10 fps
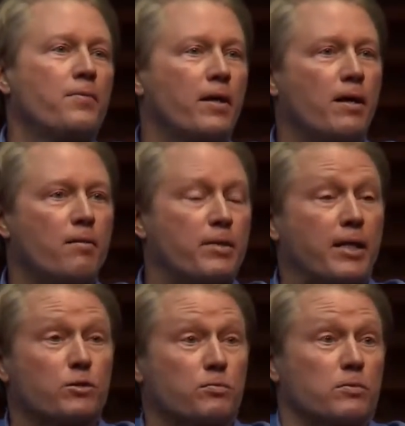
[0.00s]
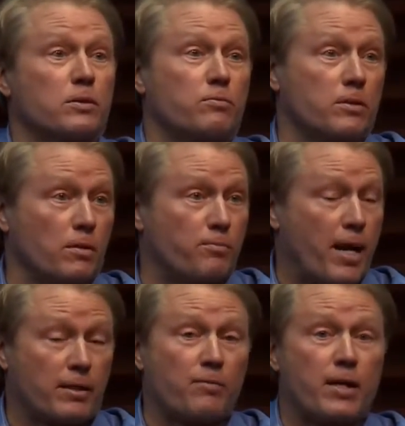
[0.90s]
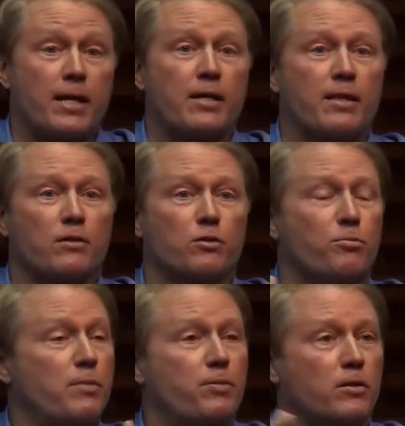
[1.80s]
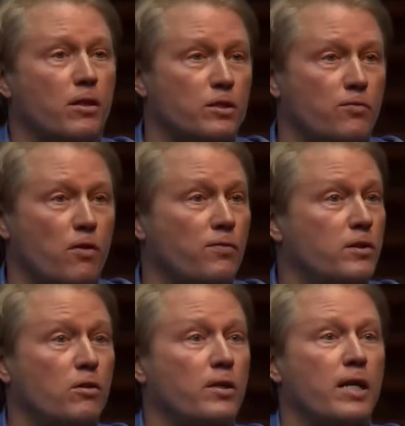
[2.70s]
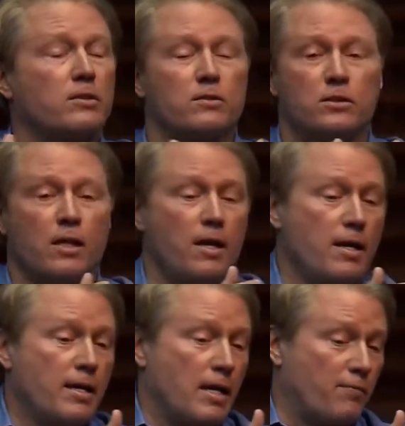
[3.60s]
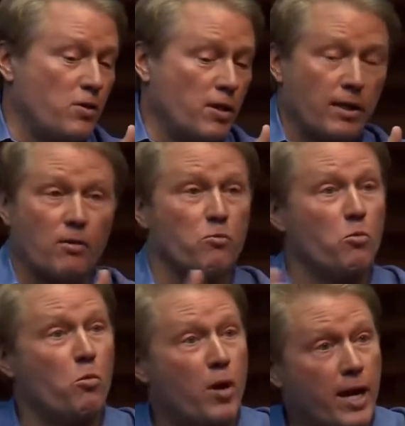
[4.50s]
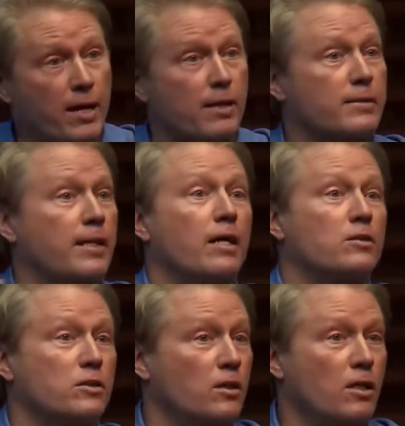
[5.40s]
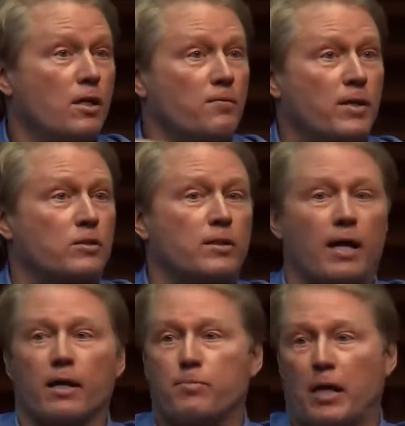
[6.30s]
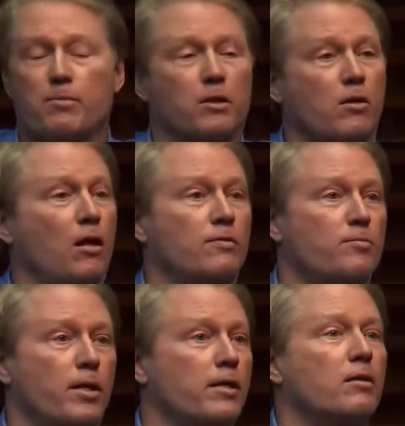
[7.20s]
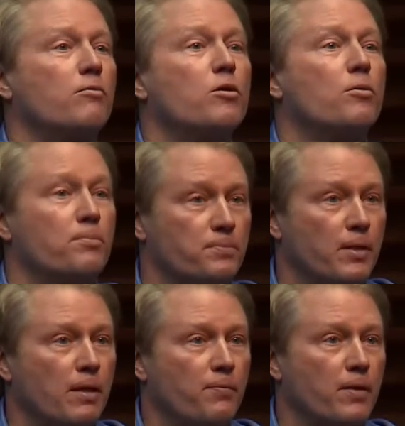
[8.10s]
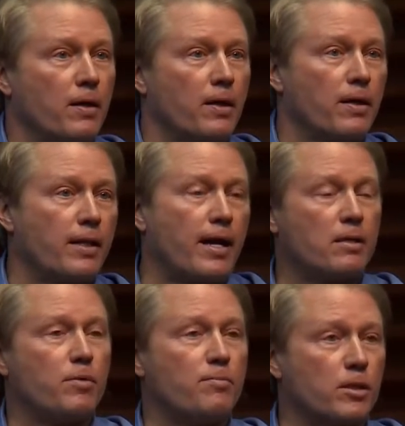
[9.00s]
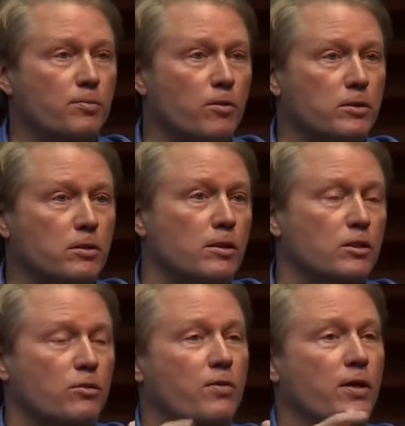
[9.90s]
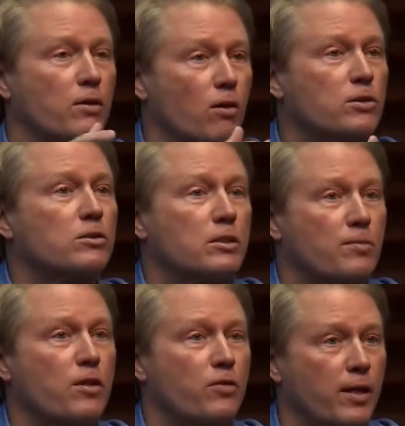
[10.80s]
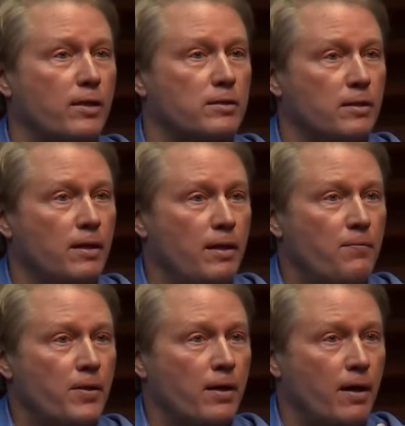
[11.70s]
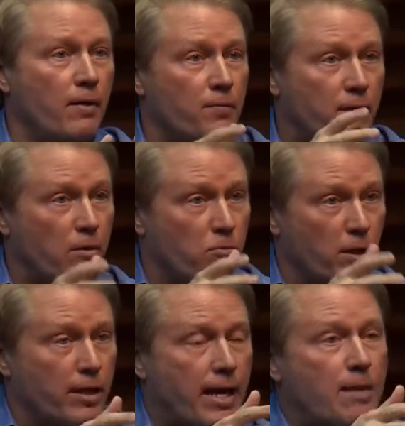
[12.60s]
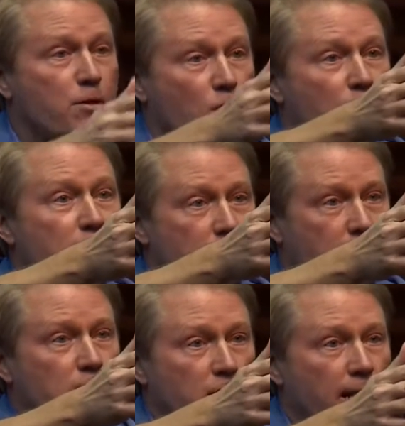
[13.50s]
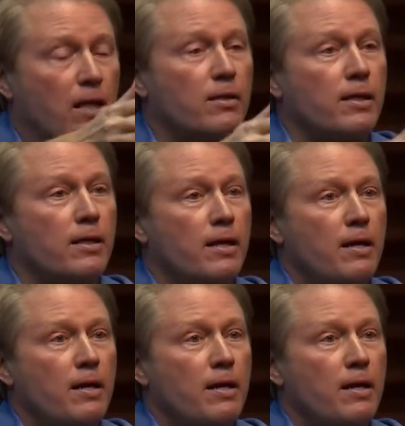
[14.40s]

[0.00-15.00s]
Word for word: Uh, because we, back then we had 9,000 people across 450 locations. If you didn't get way intense, it's not like being able to call everybody in a room uh, it had to be much more serious. So I think those are some of the things uh, that really hammered home the intentionality